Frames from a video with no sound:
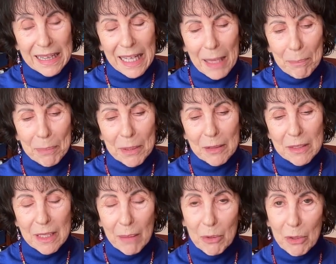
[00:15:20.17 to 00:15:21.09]
that
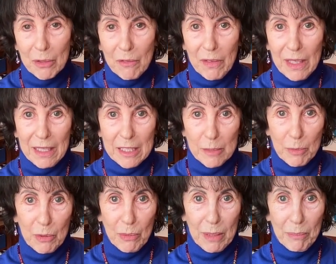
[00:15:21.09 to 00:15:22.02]
builds up good feelings
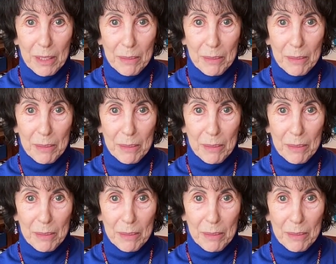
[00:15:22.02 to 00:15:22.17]
between